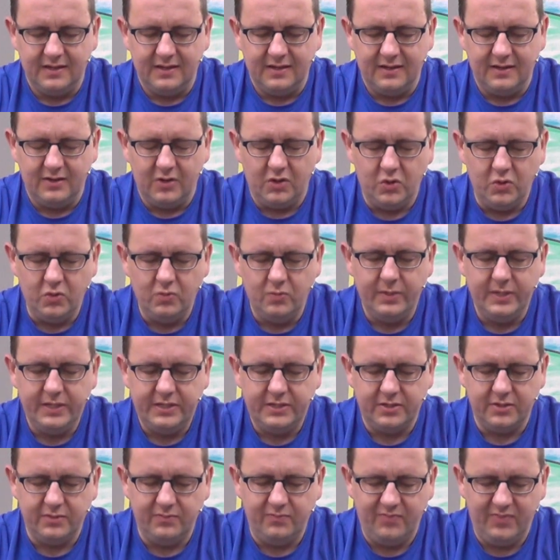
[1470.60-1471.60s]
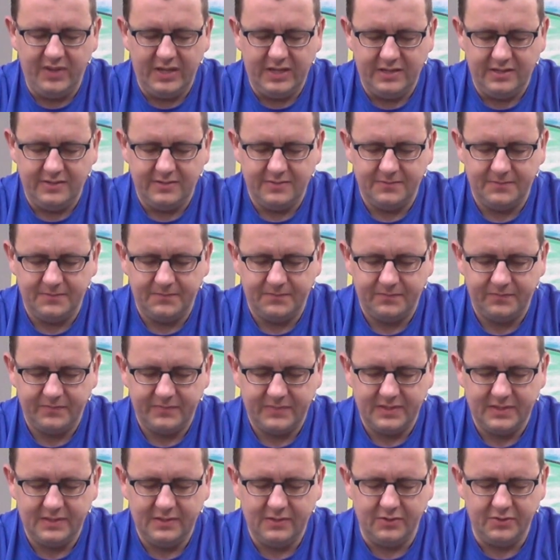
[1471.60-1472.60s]
who we could be.
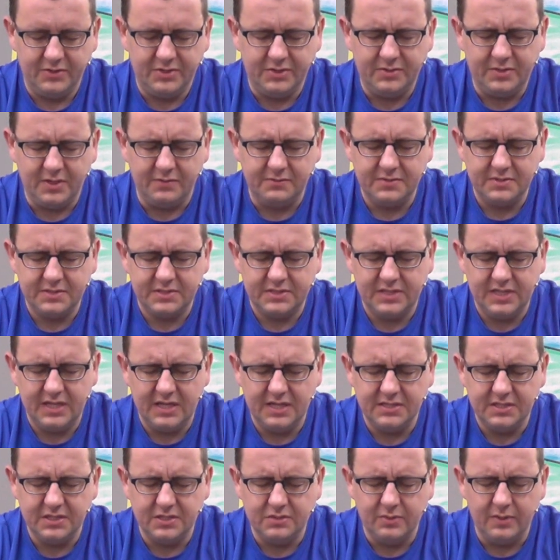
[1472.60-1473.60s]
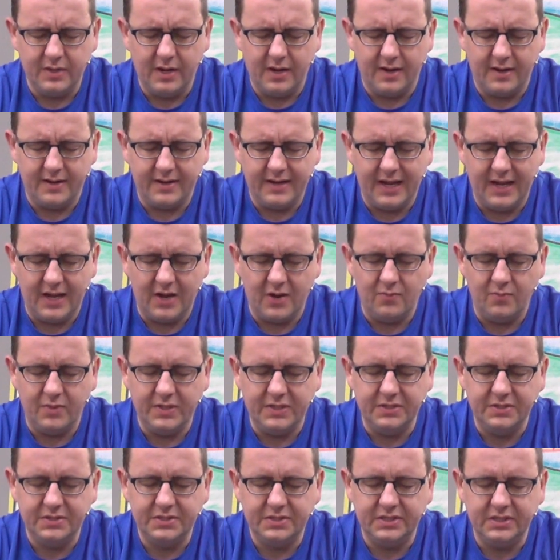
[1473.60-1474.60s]
Lord, you don't see us as we are now, but
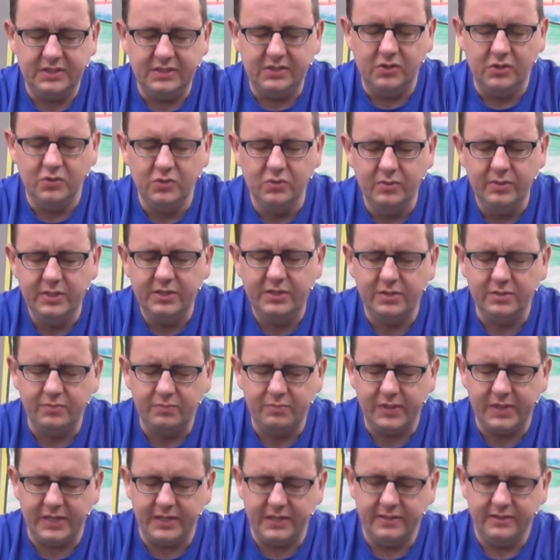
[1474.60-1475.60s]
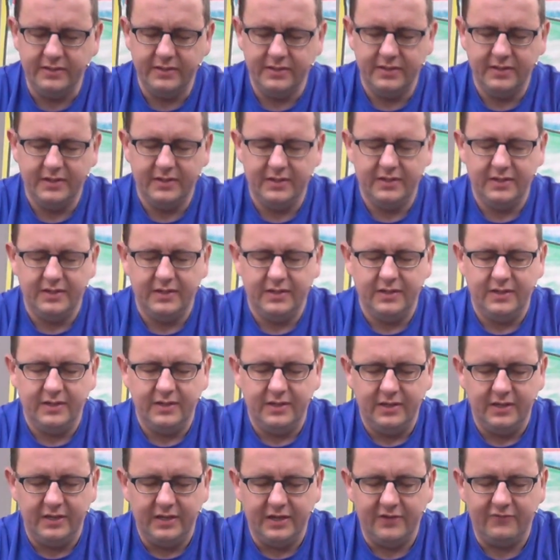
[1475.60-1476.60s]
you see who we could be
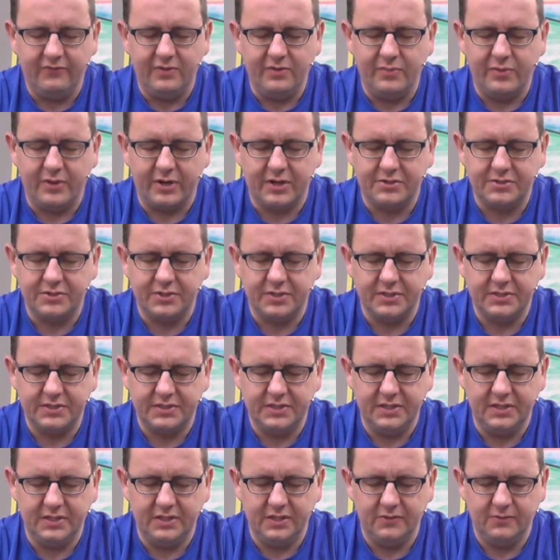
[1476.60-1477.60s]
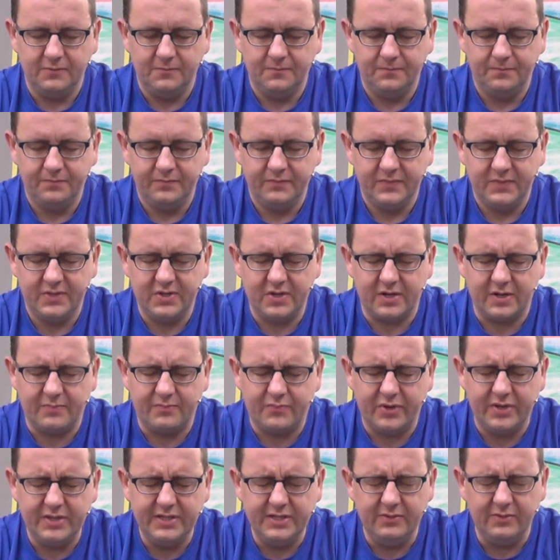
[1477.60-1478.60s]
if we put our trust in you. God, I
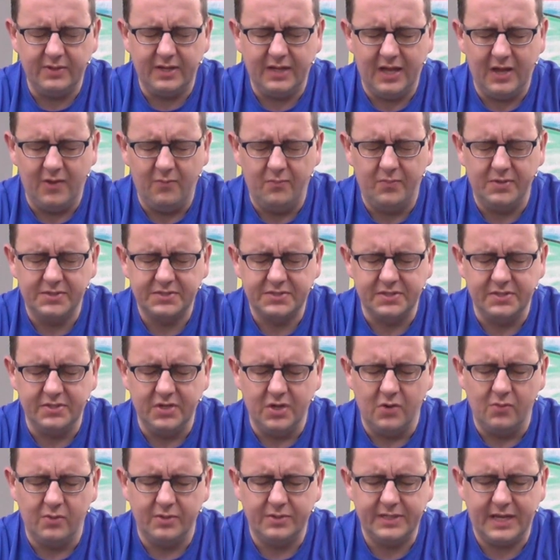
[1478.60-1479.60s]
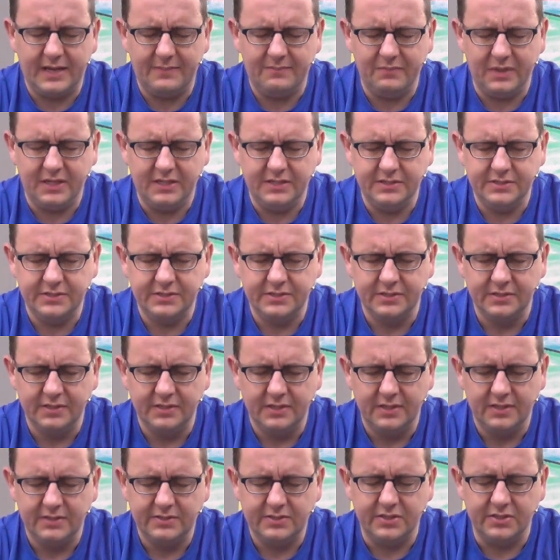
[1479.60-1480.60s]
pray that you will help us to know what that means,
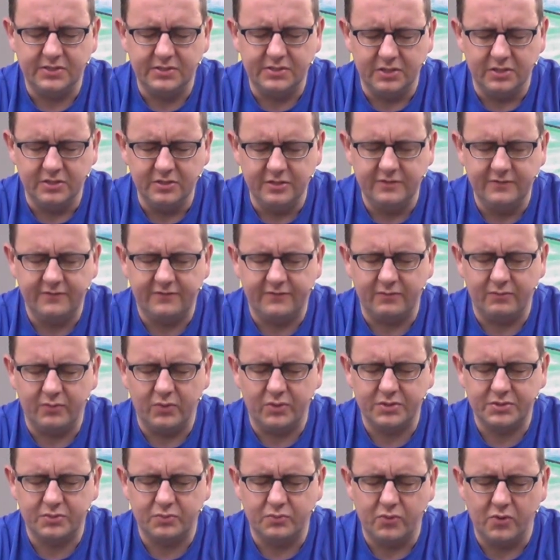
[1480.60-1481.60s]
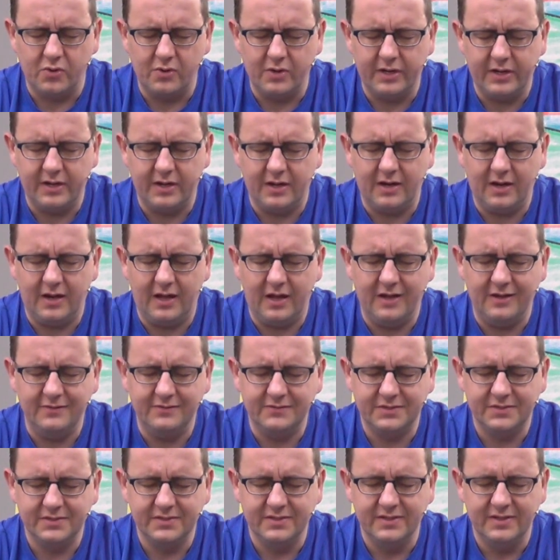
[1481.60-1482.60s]
to turn from what's wrong in our
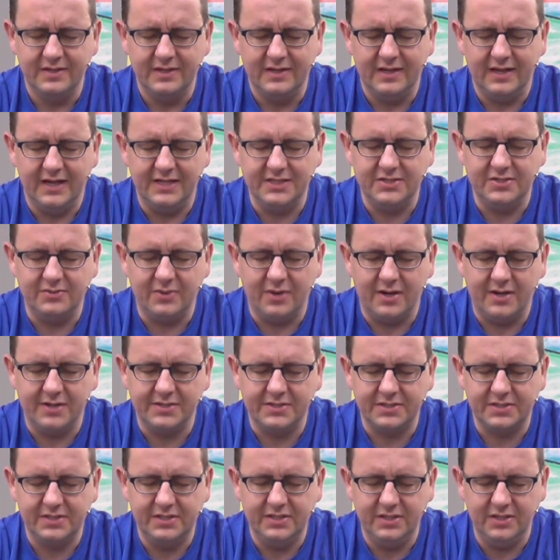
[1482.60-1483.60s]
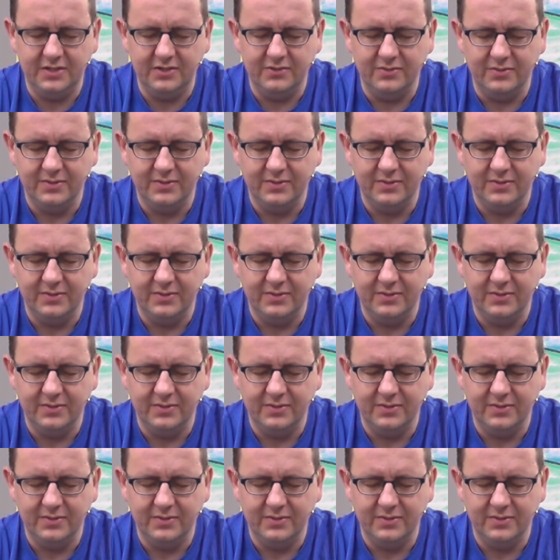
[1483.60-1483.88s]
lives and to ask you